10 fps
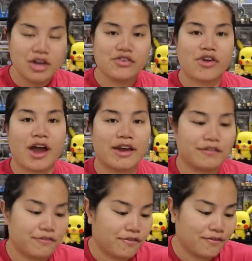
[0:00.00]
try
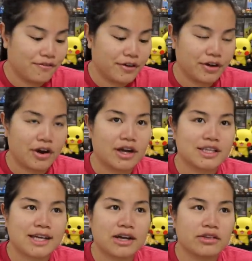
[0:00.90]
and figure out,
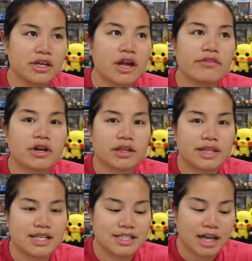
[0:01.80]
because I don't think I ever
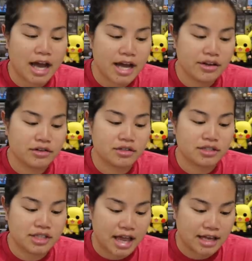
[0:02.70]
got the entire
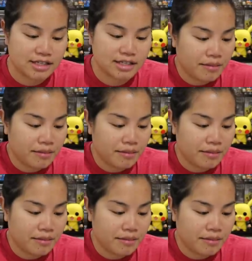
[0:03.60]
set.